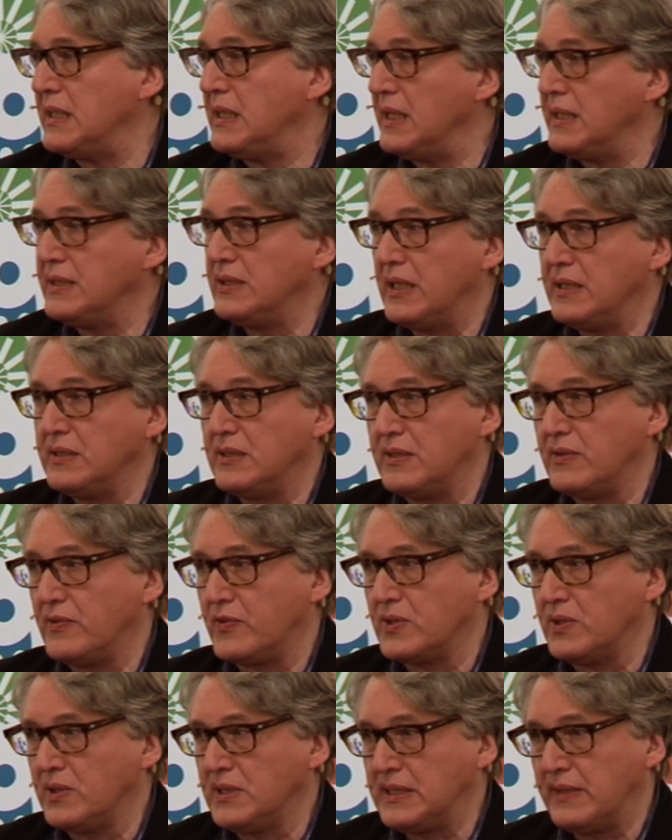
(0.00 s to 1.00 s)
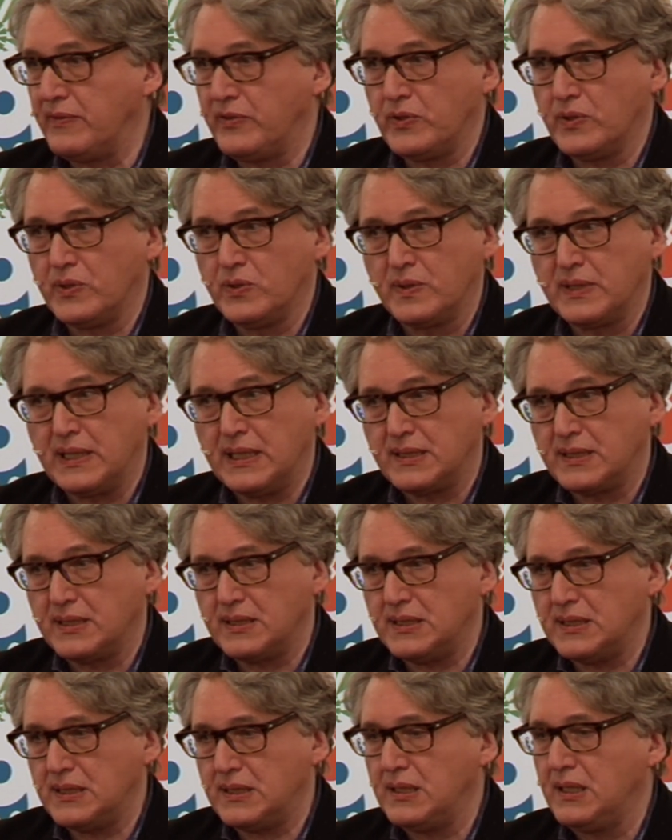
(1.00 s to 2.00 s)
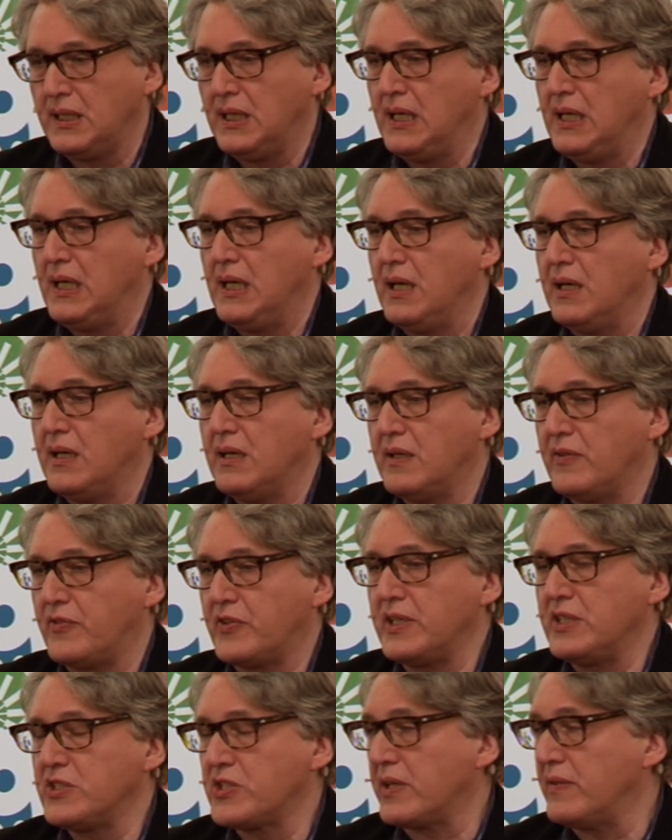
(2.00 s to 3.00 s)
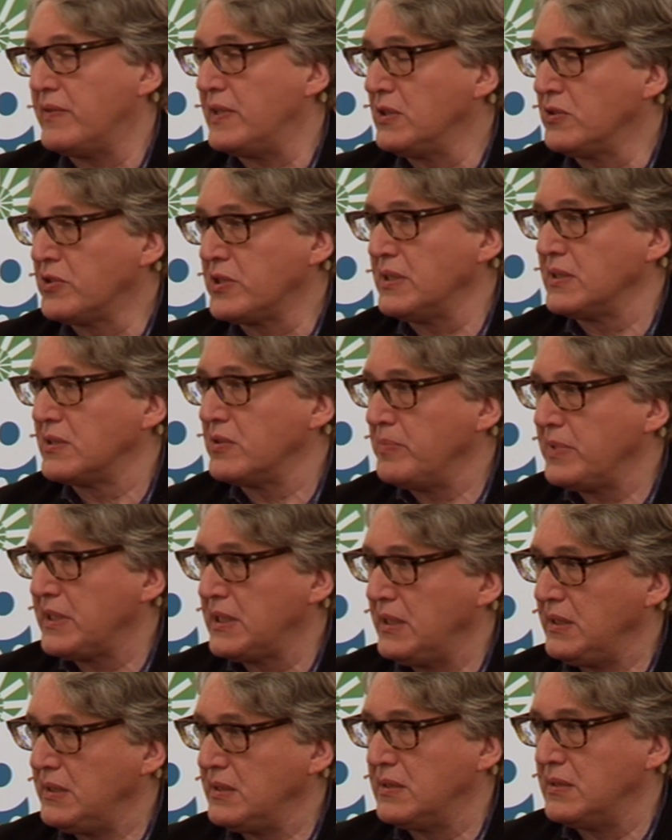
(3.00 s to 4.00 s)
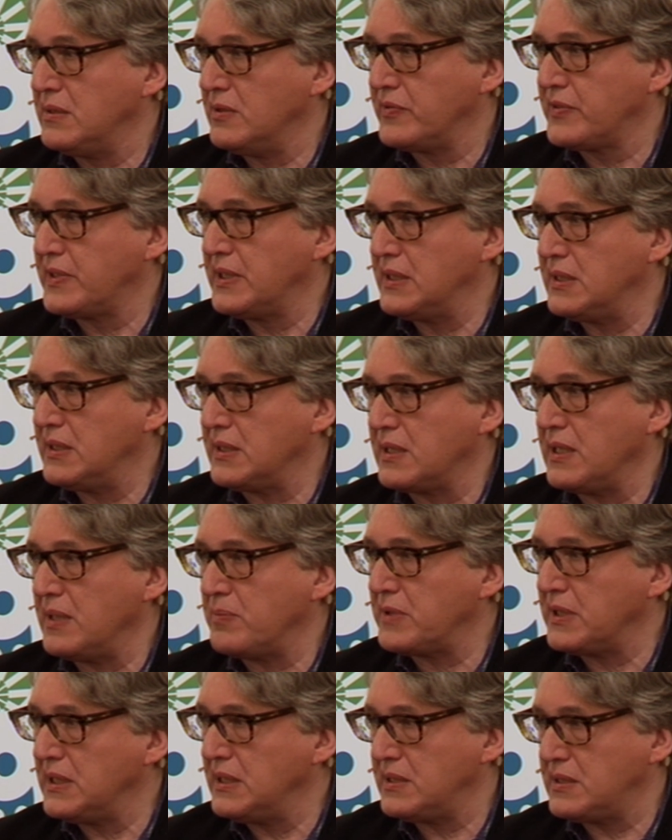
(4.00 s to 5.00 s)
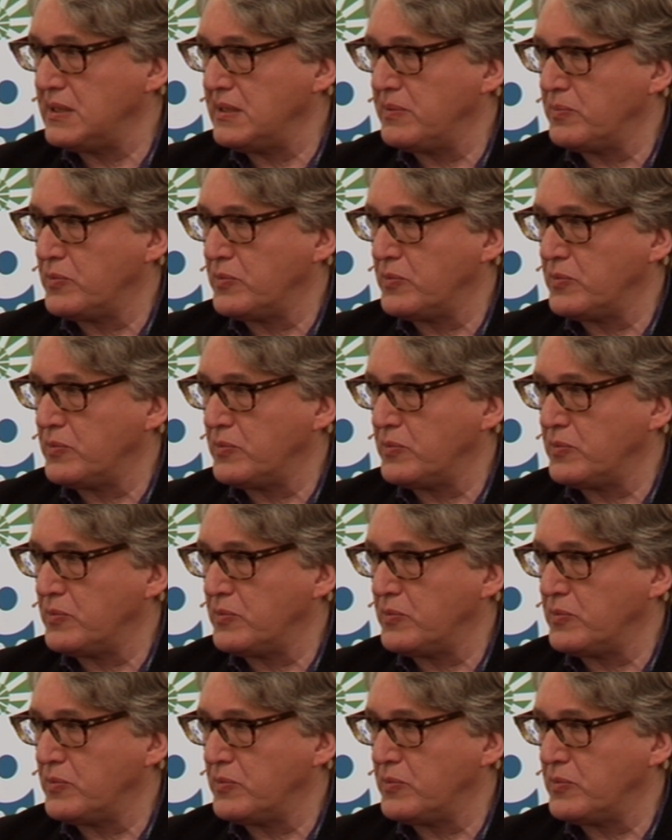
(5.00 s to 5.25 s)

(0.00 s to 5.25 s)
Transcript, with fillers: Yeah, and of course, if you look at the French Revolution, the beginning of the capitalism,